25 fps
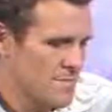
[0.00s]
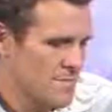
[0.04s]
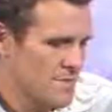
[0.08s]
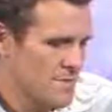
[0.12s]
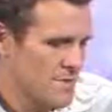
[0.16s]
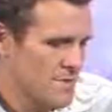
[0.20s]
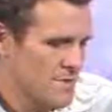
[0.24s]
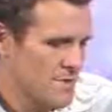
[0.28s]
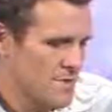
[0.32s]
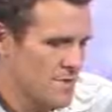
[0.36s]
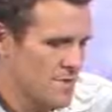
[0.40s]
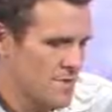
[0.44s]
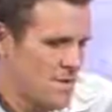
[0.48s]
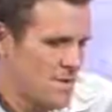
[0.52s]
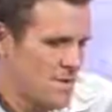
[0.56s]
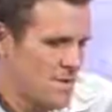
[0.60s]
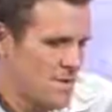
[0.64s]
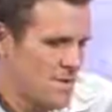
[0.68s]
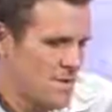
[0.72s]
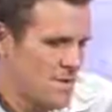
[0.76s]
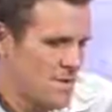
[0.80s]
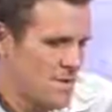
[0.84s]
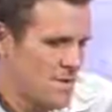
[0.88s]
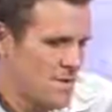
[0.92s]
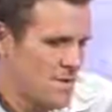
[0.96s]

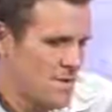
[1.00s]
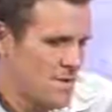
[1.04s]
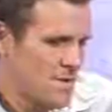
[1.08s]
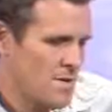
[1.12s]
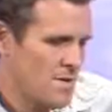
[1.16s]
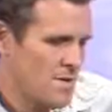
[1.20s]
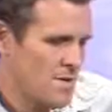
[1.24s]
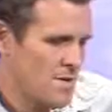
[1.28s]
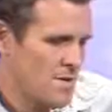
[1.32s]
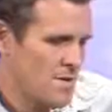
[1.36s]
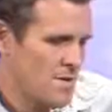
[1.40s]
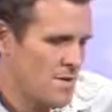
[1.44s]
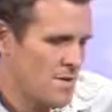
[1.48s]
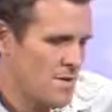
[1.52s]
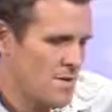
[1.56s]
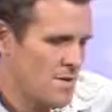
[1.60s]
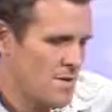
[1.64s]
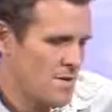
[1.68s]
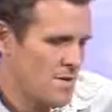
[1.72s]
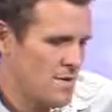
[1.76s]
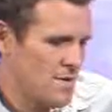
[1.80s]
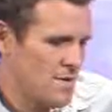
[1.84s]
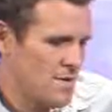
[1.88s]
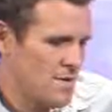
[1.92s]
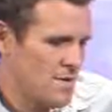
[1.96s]

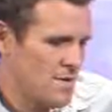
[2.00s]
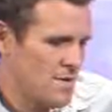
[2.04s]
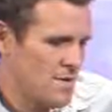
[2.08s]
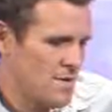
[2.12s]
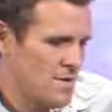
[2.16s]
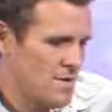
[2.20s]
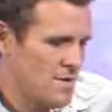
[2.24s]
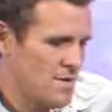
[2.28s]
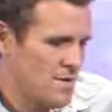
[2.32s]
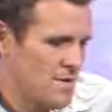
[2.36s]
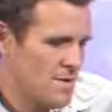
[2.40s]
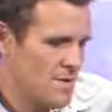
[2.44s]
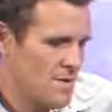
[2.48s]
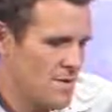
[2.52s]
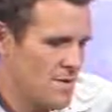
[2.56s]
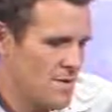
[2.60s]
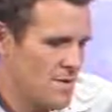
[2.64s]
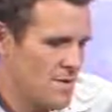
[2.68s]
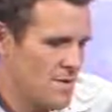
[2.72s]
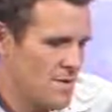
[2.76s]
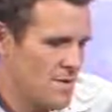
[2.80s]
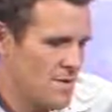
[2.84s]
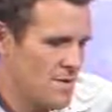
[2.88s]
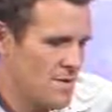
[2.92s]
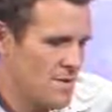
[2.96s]

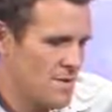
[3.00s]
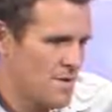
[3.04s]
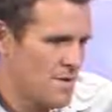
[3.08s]
(silent)